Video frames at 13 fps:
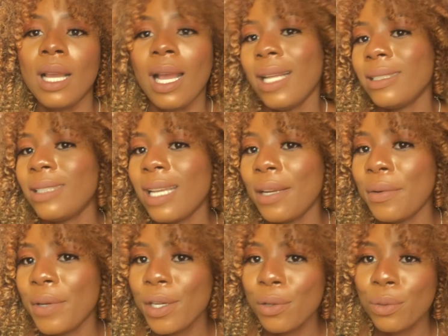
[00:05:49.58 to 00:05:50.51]

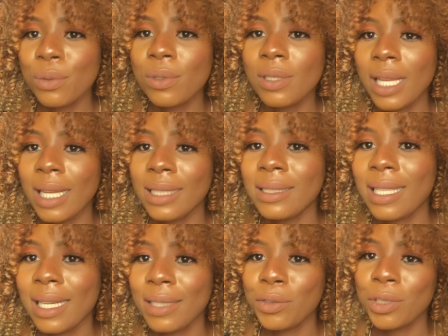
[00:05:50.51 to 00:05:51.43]
anti-wrinkles,
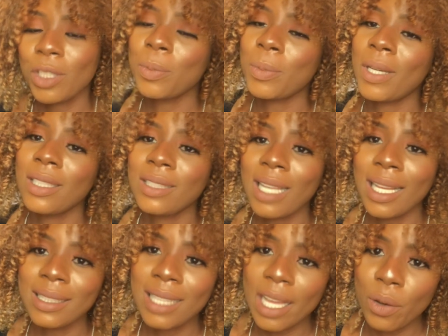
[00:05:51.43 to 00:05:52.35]
anti-stretch marks,
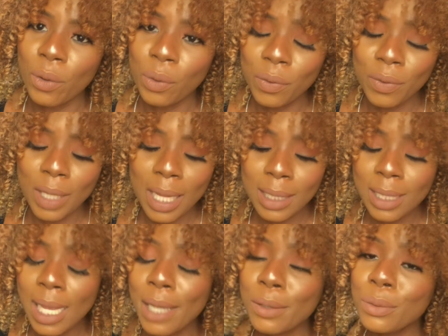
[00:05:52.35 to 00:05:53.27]
anti all of that,
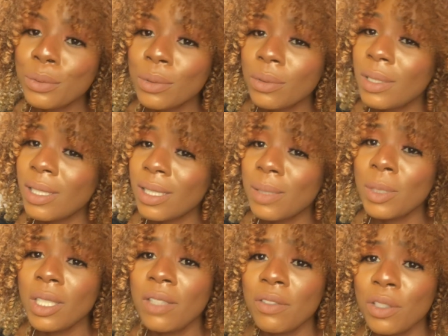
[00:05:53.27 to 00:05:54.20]
I don't know. This is me
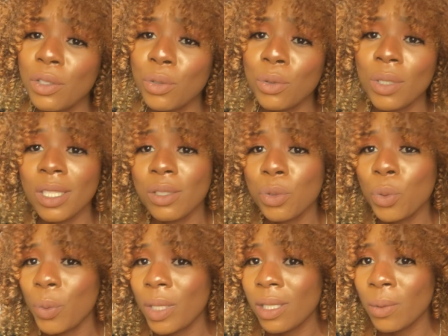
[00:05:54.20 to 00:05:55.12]
giving you a 2
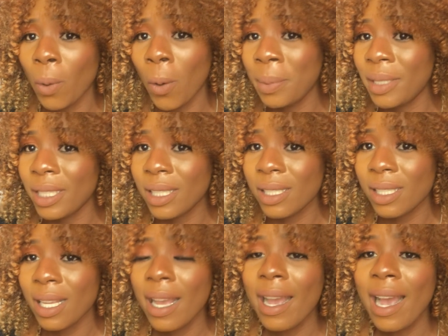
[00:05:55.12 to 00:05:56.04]
weeks update
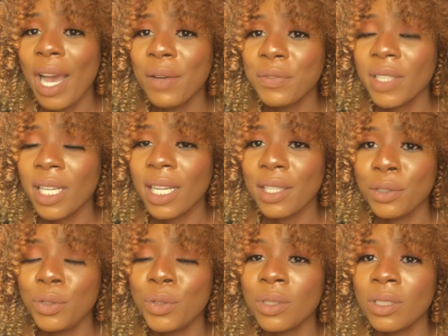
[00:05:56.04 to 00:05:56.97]
after
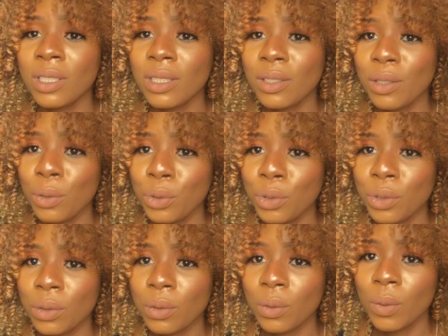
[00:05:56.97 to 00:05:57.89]
using this lotion,
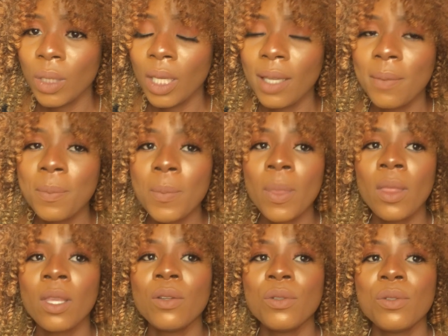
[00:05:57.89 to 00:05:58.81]
okay?
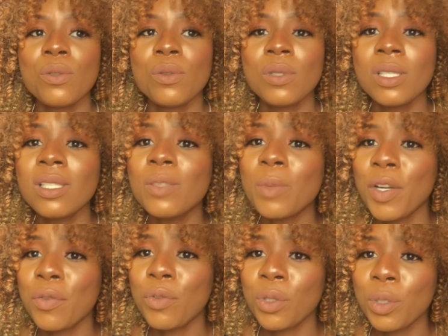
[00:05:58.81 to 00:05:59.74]
So this is my
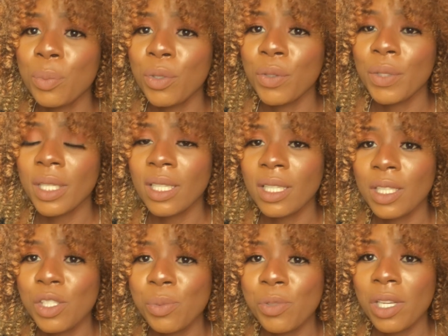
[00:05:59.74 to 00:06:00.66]
review on the Purec
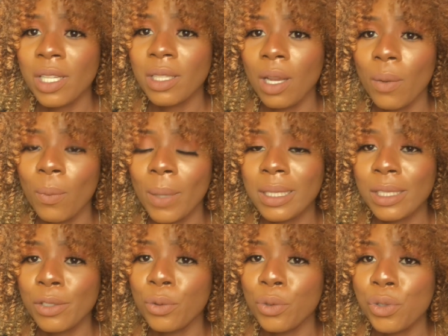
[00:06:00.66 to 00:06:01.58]
Egyptian
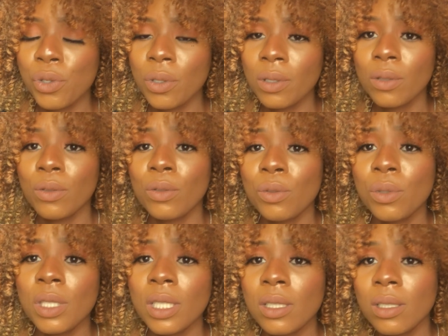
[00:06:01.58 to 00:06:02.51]
Whitening Lotion, 2
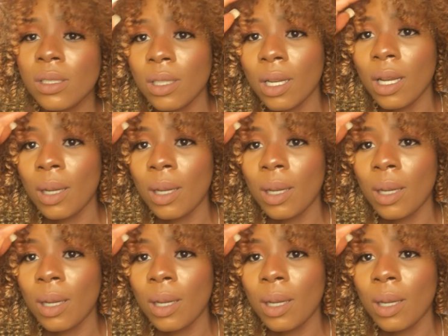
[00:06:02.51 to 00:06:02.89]
days,